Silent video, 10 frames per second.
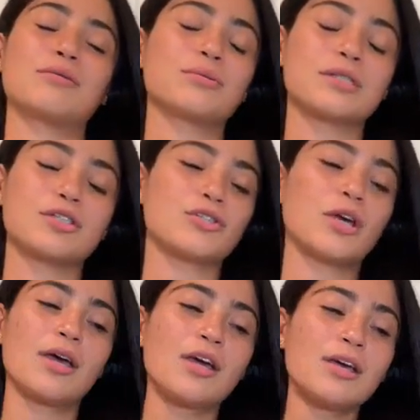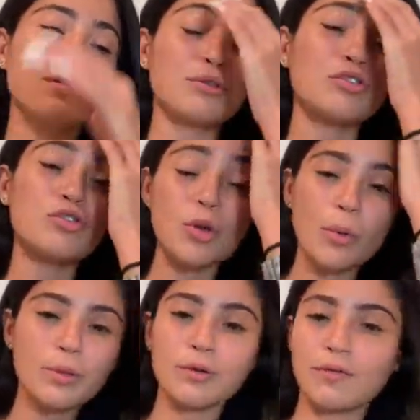it was just it was
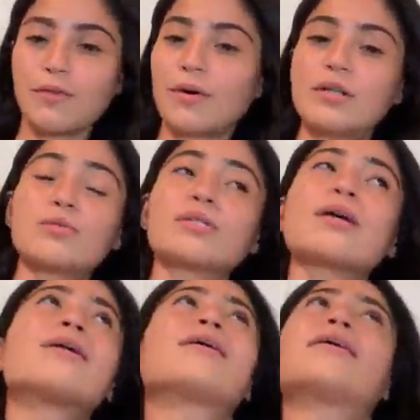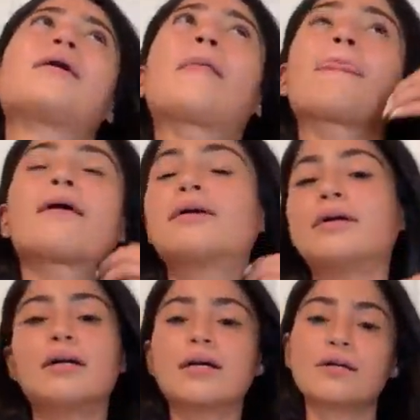so beautiful. It was,
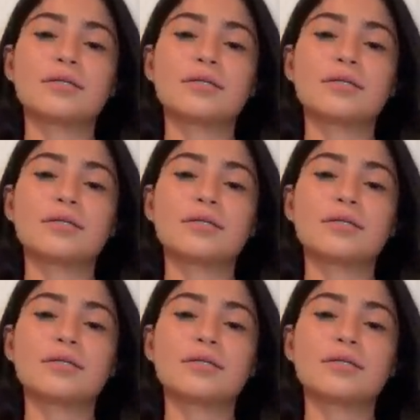uh,